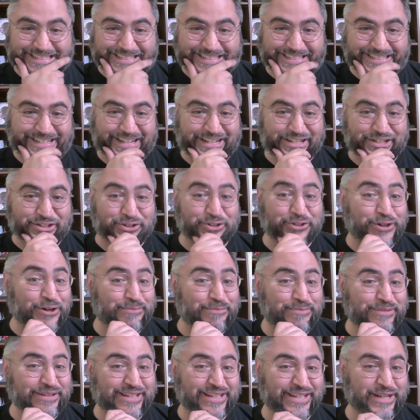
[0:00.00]
a
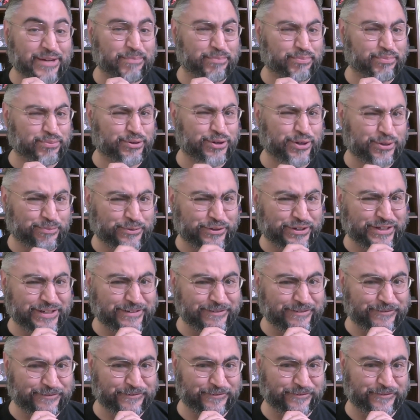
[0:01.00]
troubling appropriate
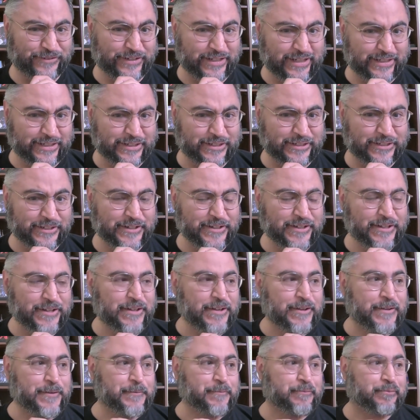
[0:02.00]
fit.
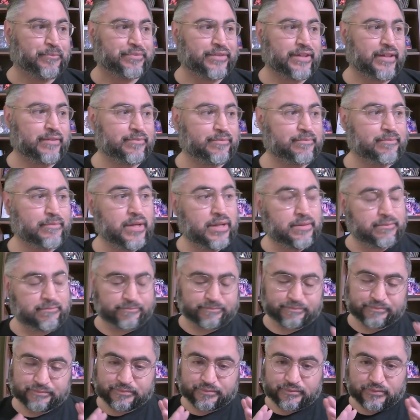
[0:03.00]

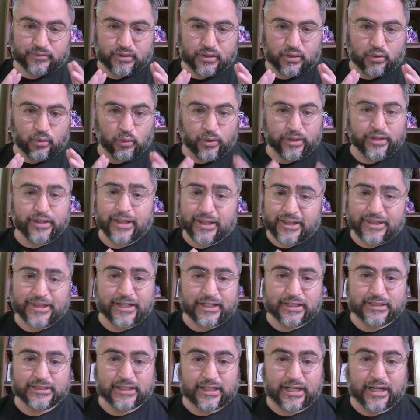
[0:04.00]
But one of the
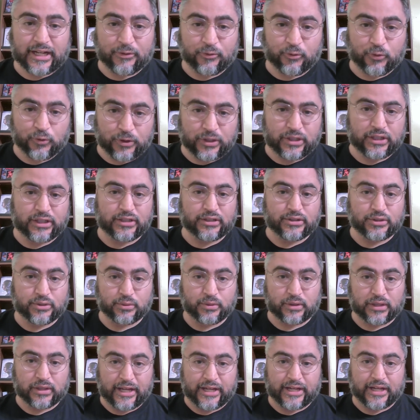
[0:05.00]
things that I really do
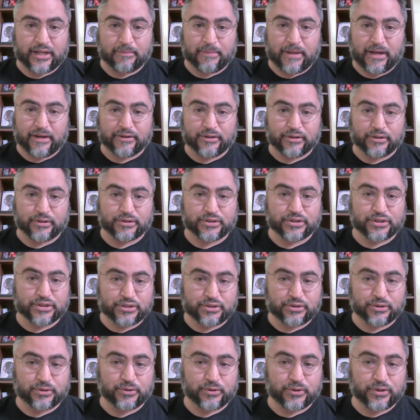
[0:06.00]
like about her
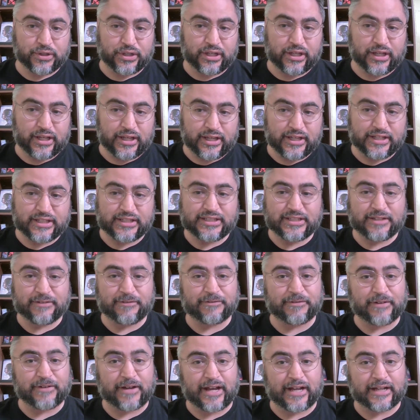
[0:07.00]
story is the
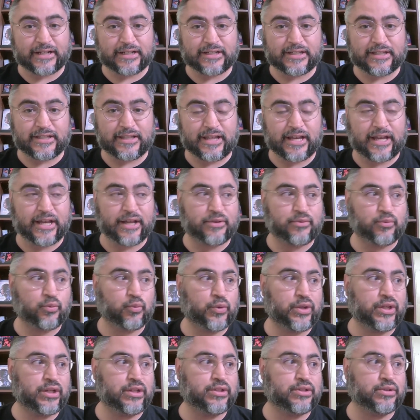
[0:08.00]
fact that
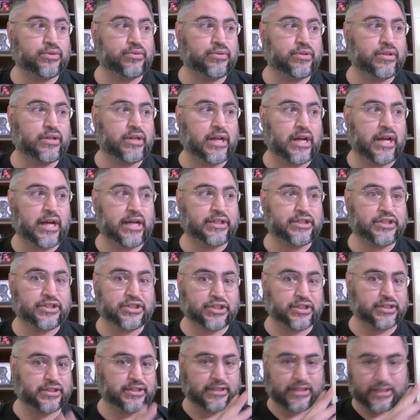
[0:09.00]
we do not
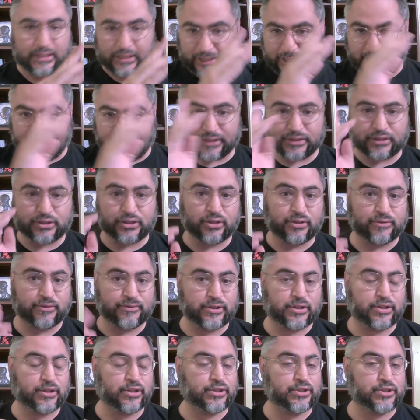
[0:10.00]
just glance over
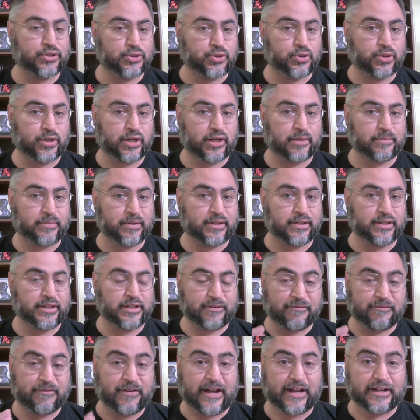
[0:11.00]
her trauma.
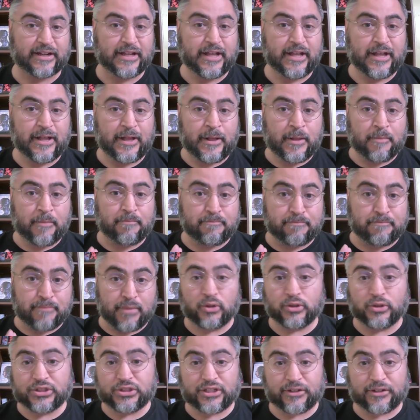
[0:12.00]
In fact,
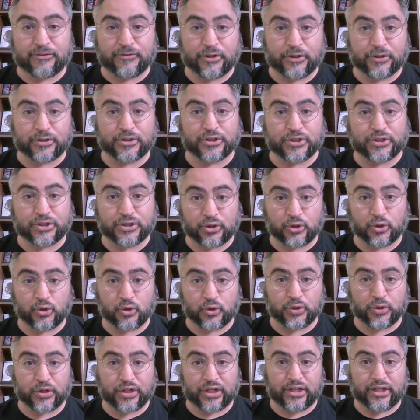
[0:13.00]
most of her
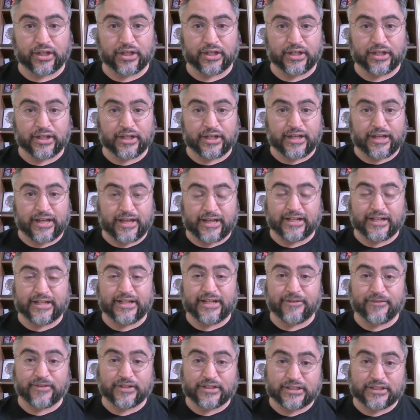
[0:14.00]
story, in and
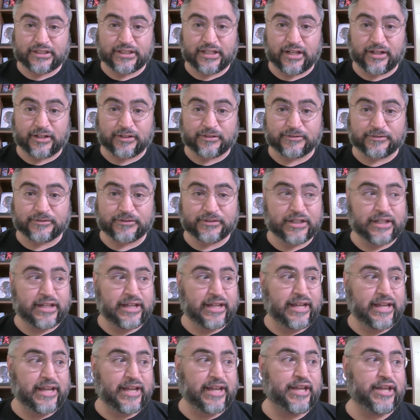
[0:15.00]
of itself,
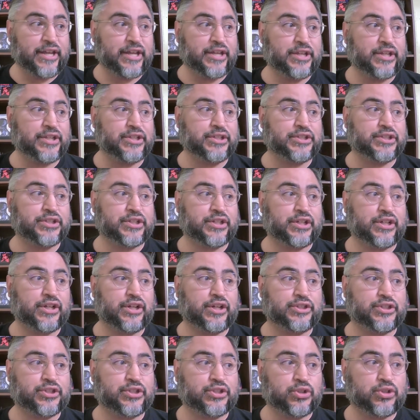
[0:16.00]
is a
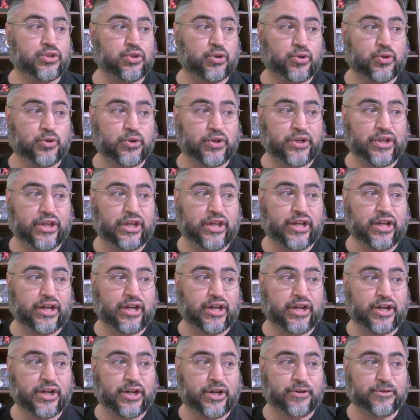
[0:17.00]
story
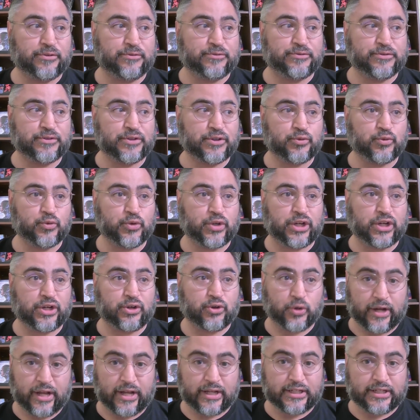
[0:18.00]
of
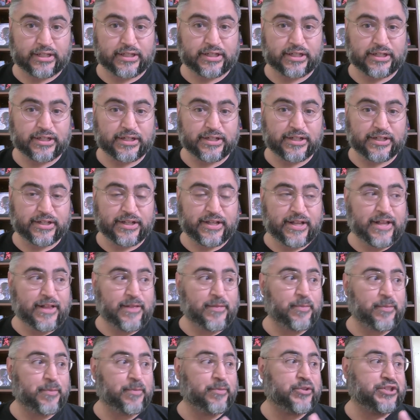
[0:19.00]
regret.
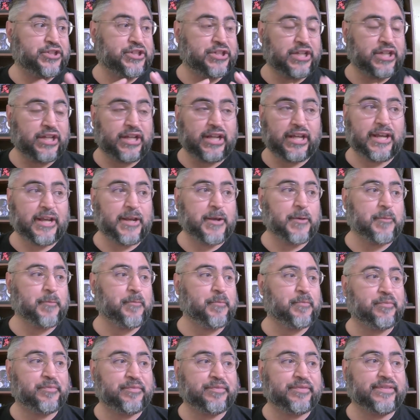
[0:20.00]
She
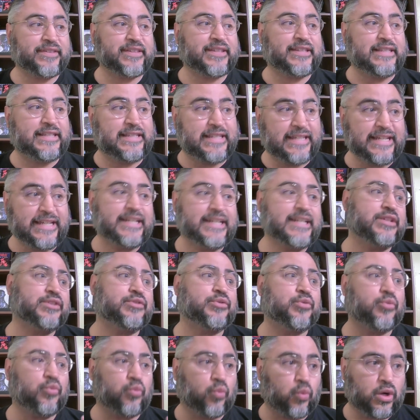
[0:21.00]
didn't
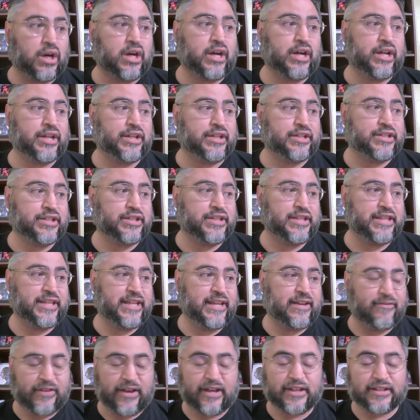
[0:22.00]
want the
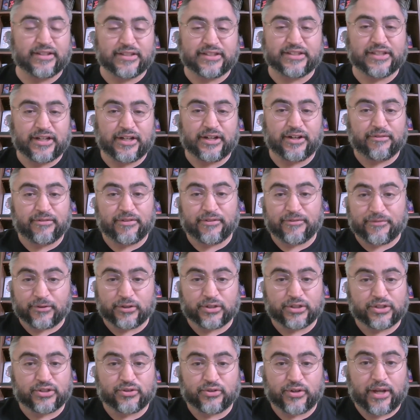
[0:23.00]
events of the
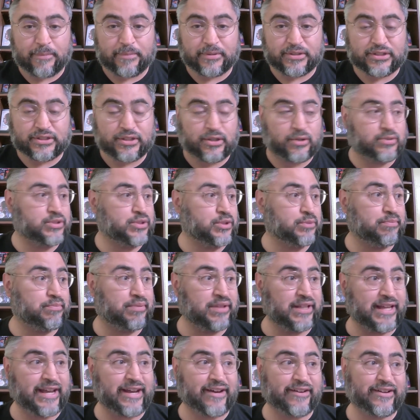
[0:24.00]
first three episodes to
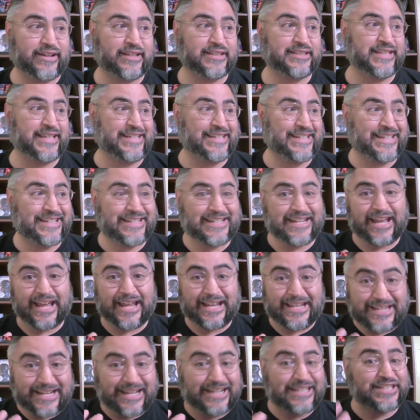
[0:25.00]
play out as they did,
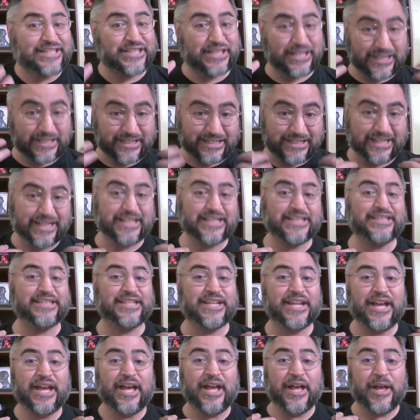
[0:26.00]
and yet she
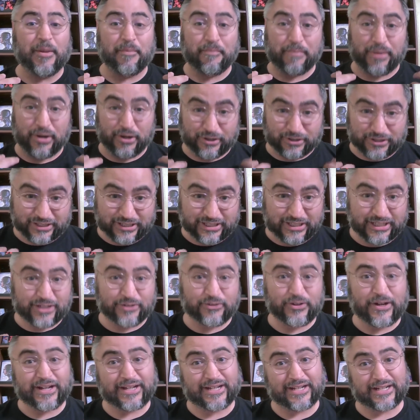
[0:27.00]
does personally
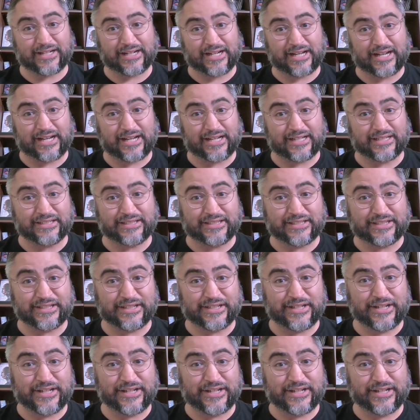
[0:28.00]
recognize